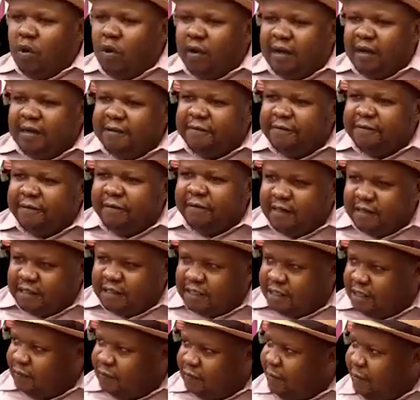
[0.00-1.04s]
in the
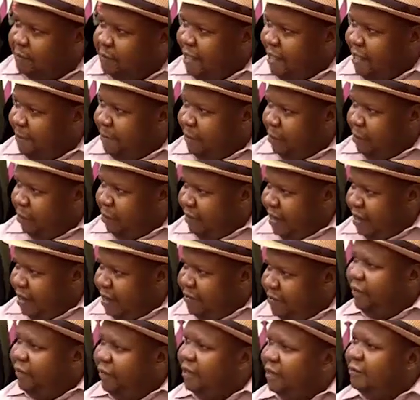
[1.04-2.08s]
village with bare body. An
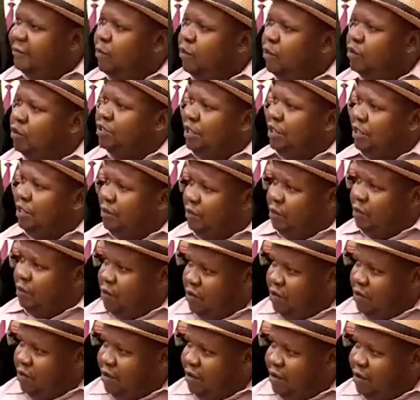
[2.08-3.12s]
anopheles mosquito
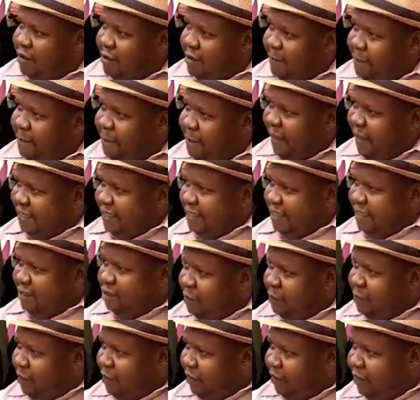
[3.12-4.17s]
bits your
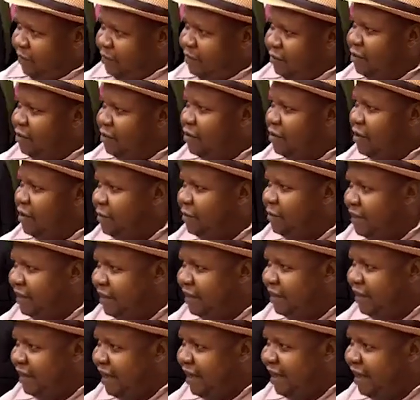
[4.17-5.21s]
body. You did not have
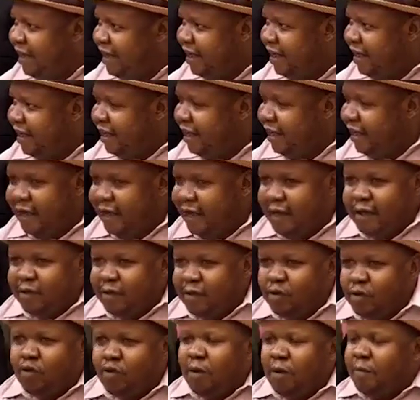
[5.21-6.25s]
malaria.
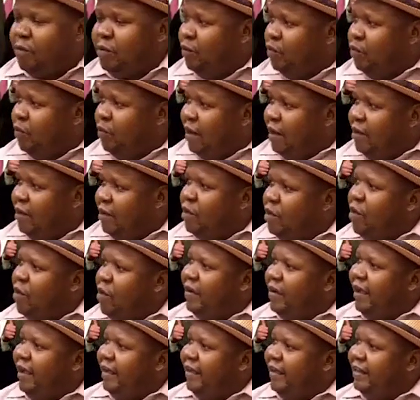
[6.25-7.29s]
You come to Douala, you are
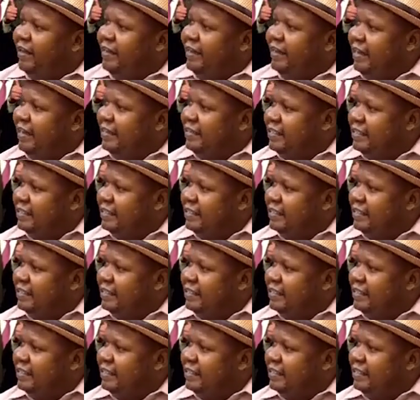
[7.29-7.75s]
under a tent,